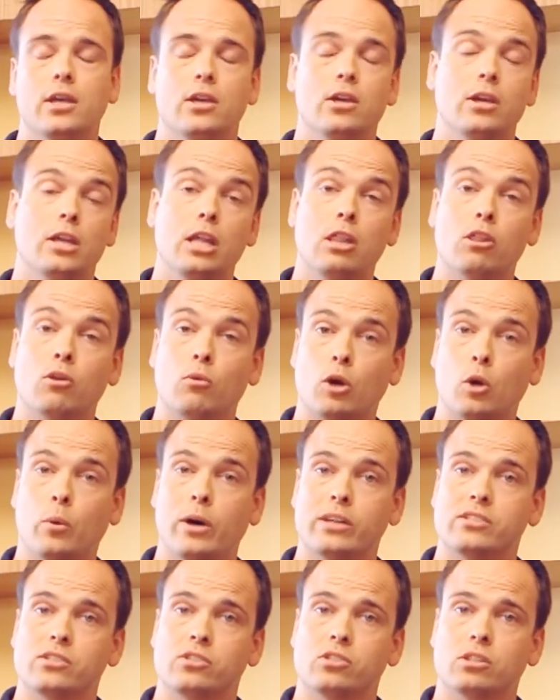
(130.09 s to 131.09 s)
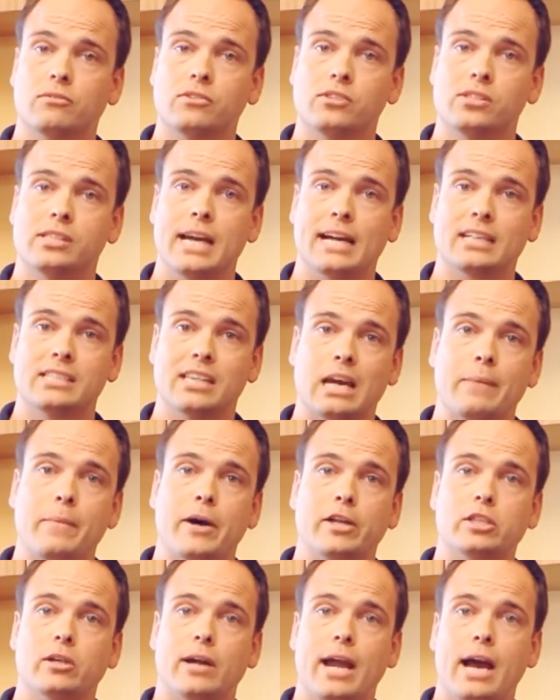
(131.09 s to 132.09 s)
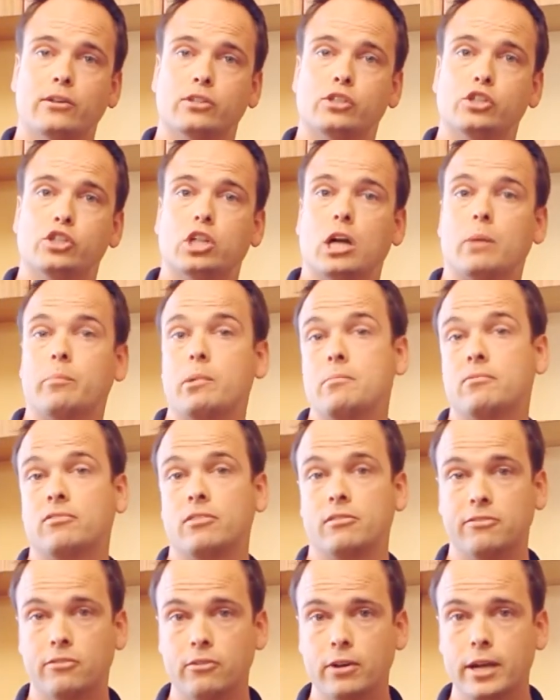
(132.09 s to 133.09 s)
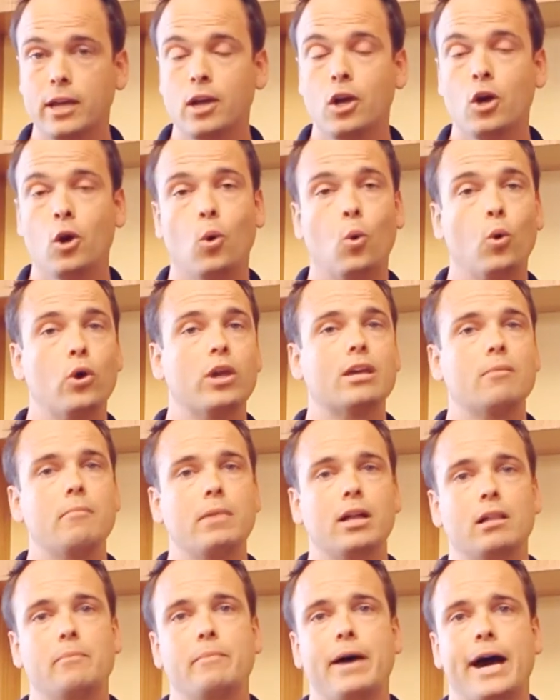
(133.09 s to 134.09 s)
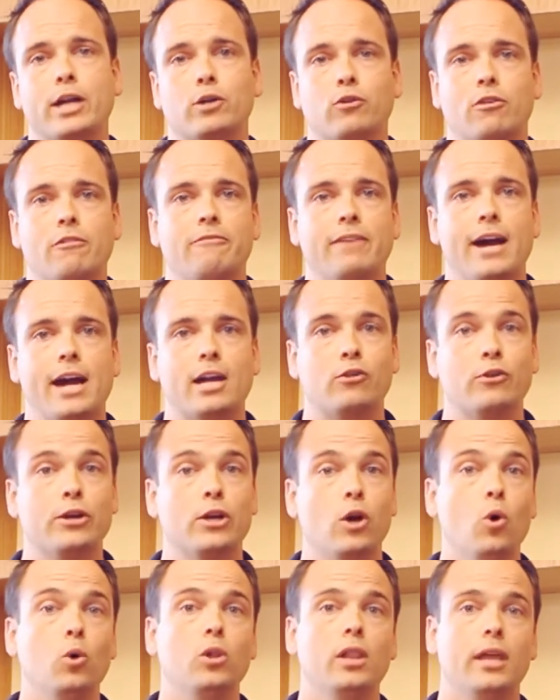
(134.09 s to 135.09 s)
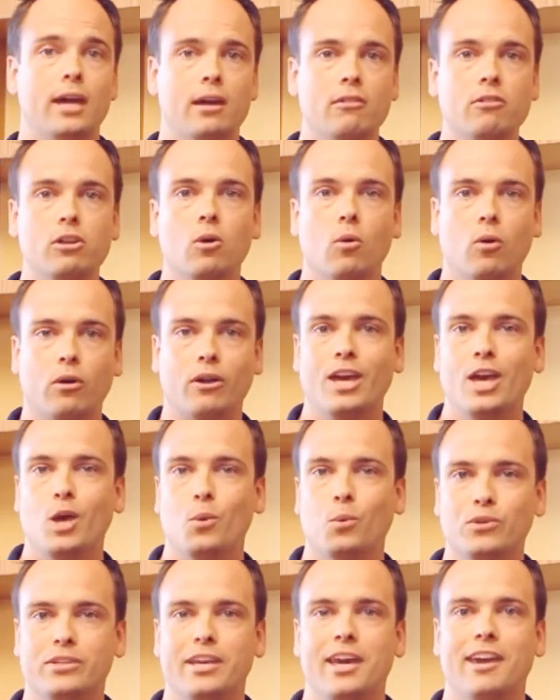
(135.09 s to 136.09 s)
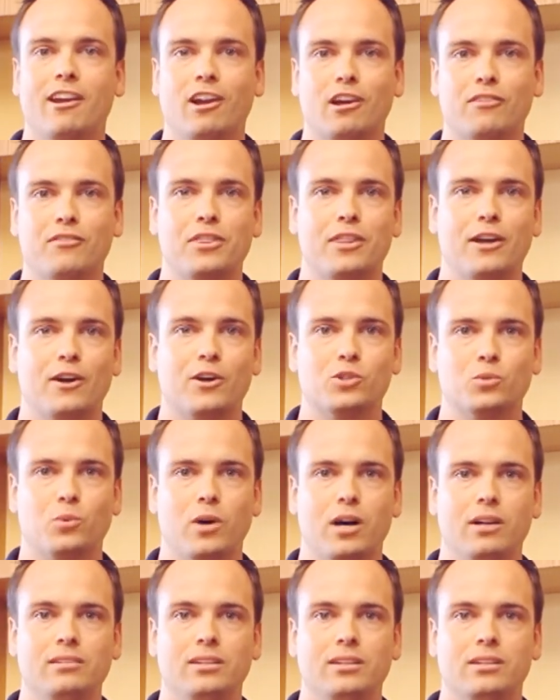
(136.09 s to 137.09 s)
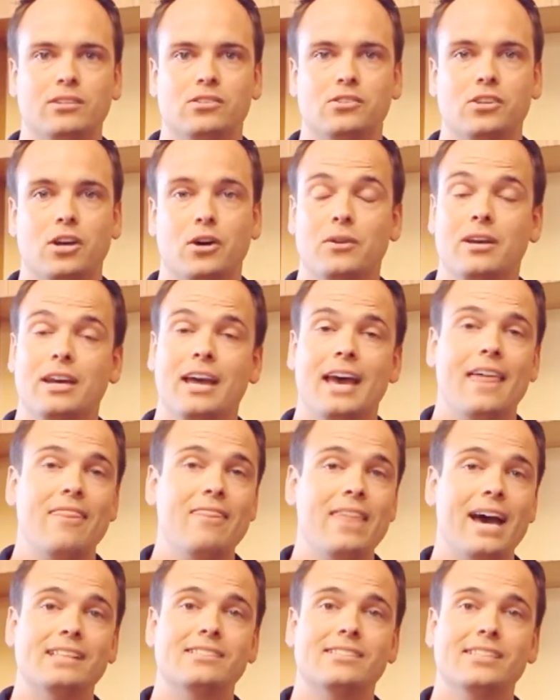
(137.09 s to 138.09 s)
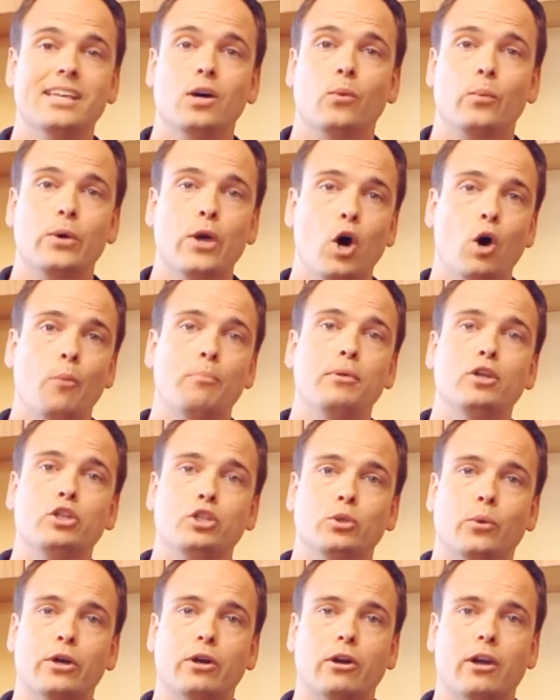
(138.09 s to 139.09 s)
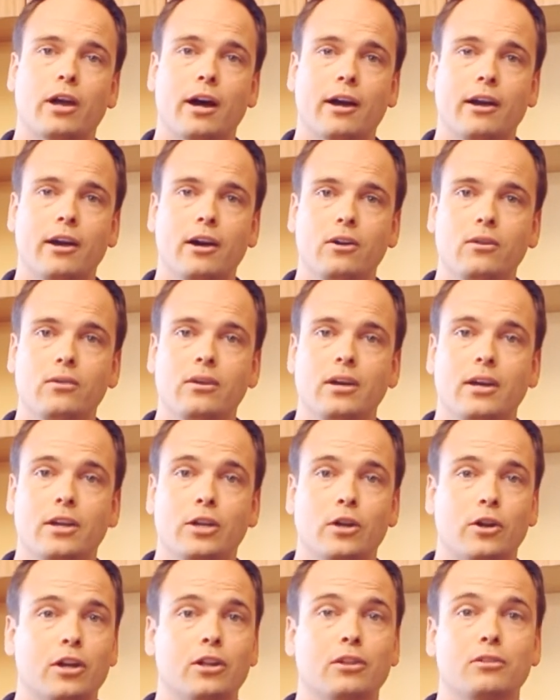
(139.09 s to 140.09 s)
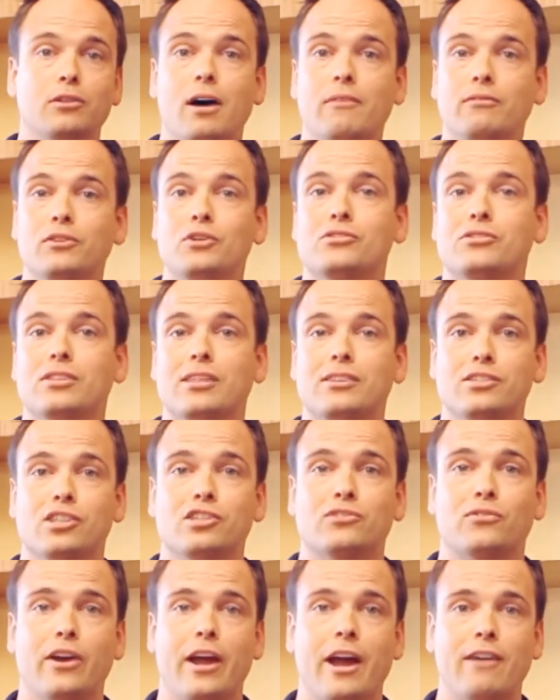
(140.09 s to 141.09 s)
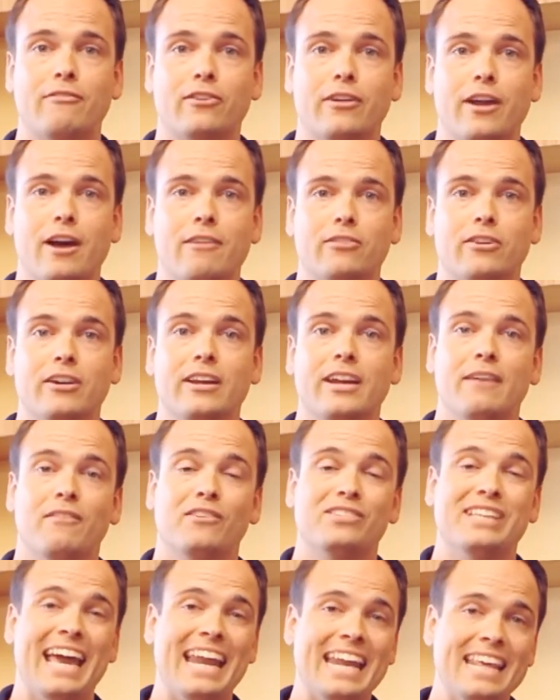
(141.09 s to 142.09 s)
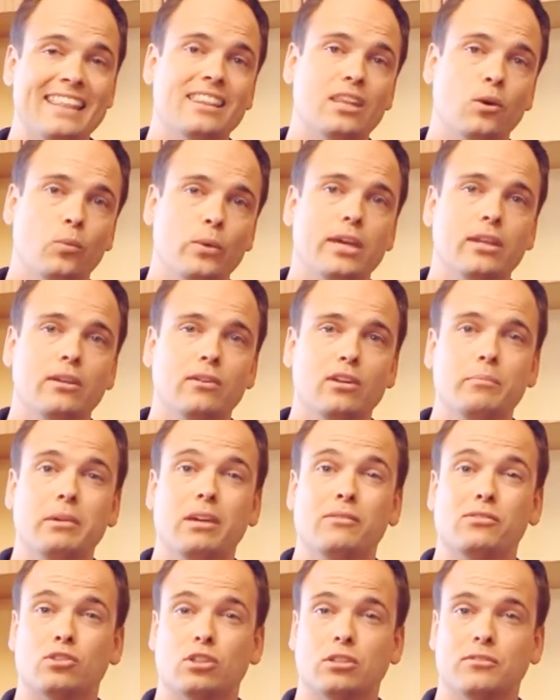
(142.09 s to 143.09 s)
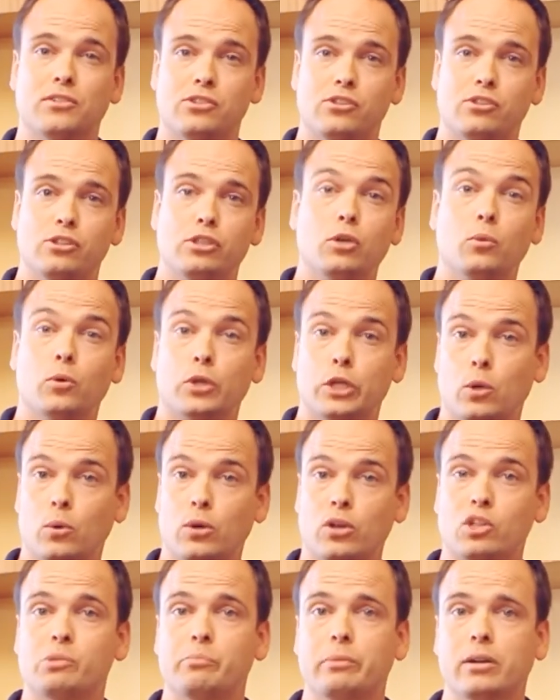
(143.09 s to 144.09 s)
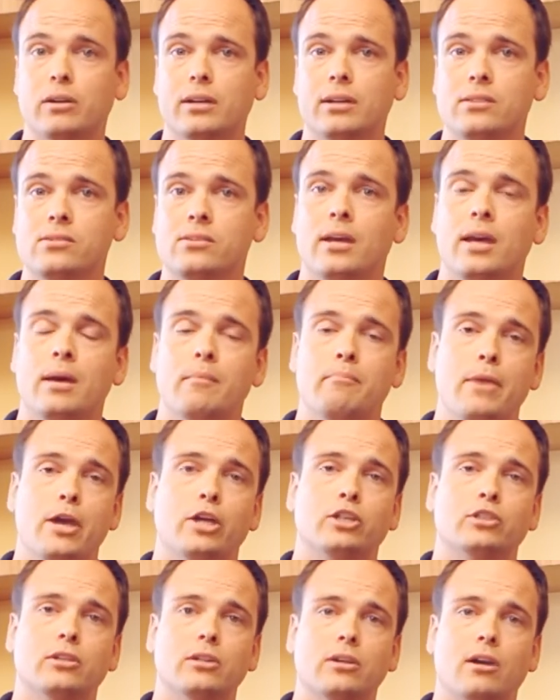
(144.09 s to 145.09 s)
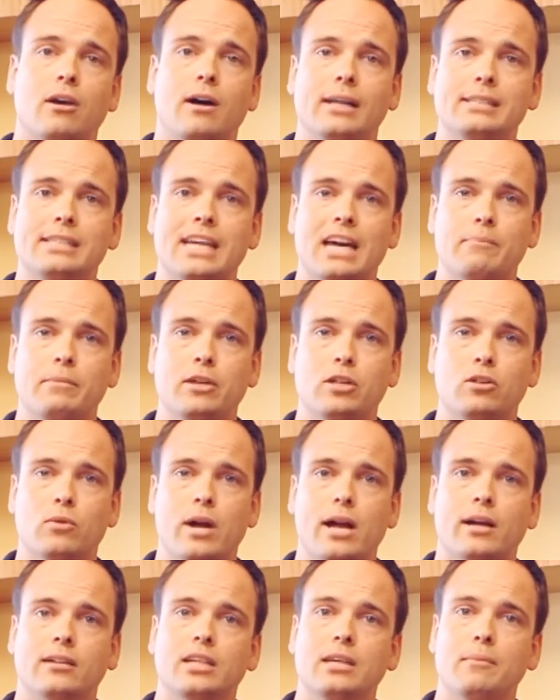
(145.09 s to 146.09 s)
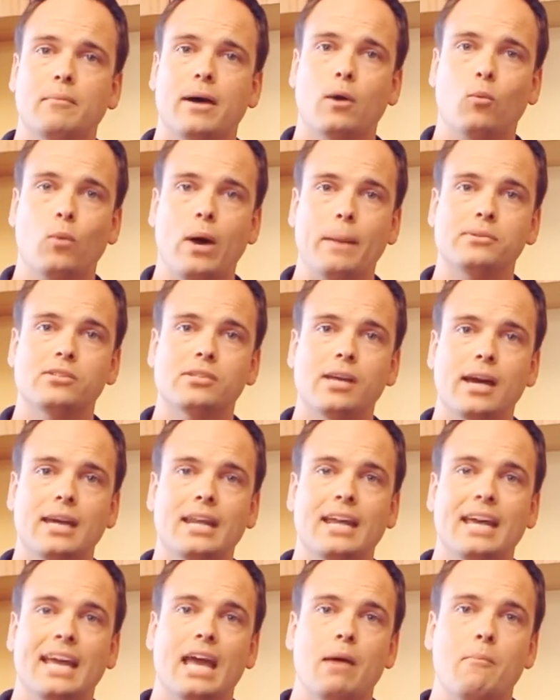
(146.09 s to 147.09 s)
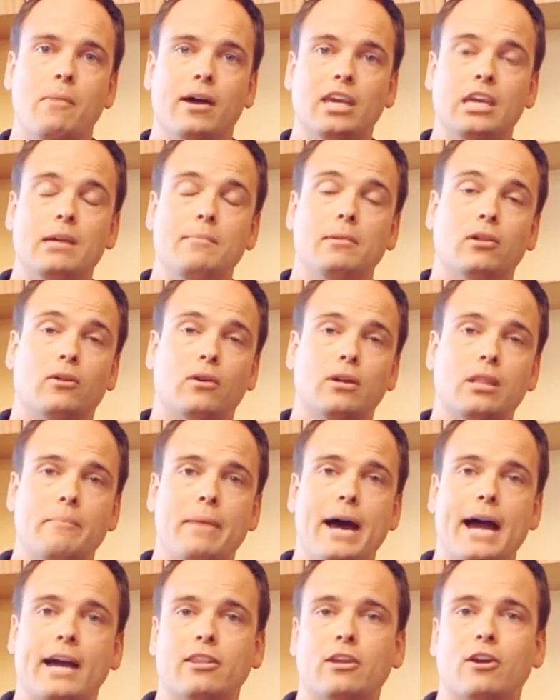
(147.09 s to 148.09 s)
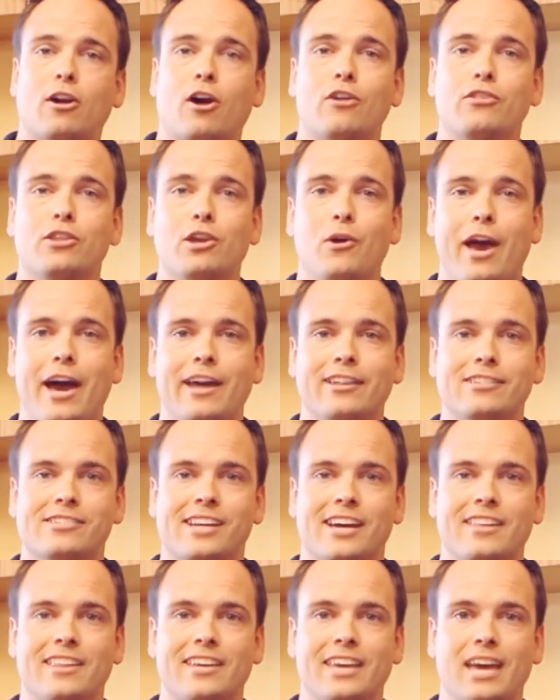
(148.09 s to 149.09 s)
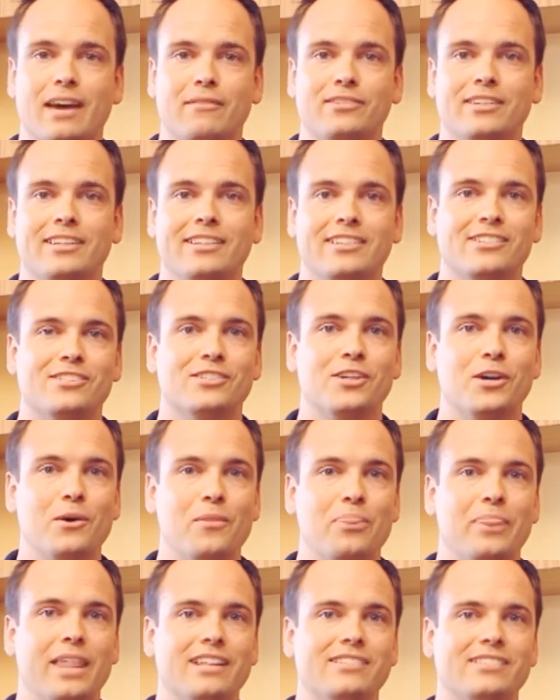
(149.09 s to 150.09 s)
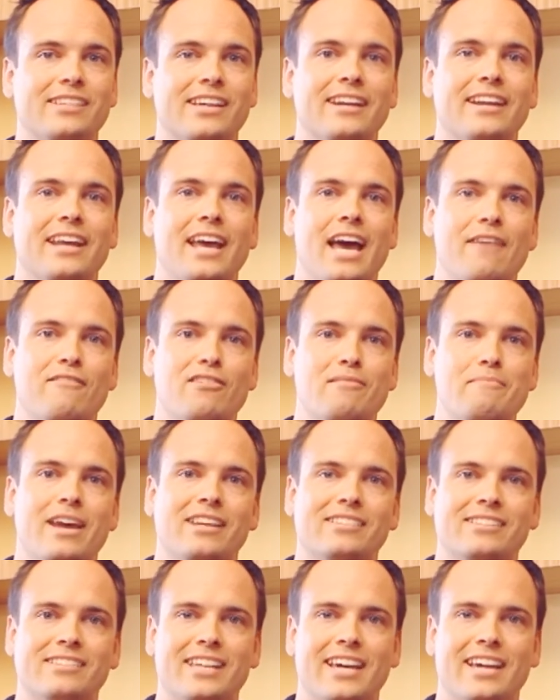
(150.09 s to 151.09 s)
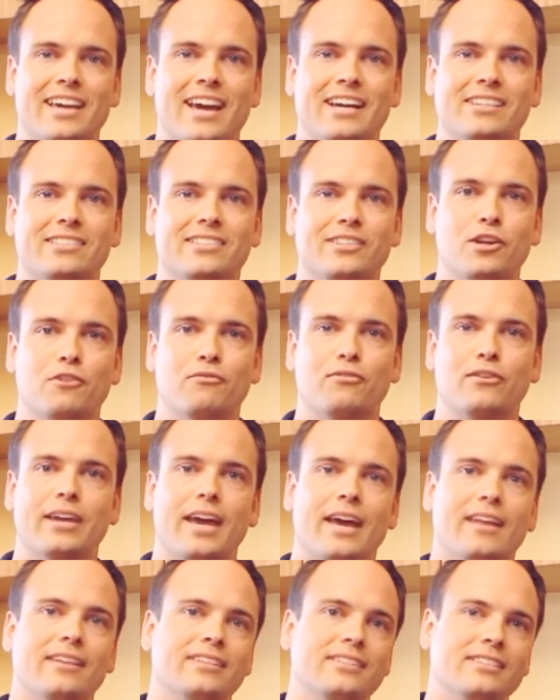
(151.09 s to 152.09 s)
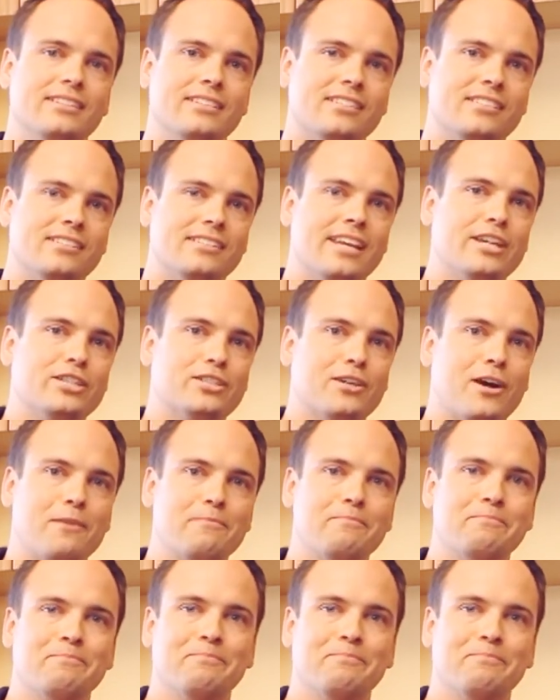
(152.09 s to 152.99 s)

You can either request a service tech to come out to your house and sharpen them for free, or you can mail them back to our factory in Olean, New York. We'll take care of it there as well. So that's it. We hope you enjoy your CUTCO. You're gonna love using these things forever and ever. If there's anything that we can do to be of service to you or your experience, make sure to contact me directly. My website and my email are on the back of the card that you had inside the gift. So that's it. Have an amazing day, guys. Don't forget, stay sharp.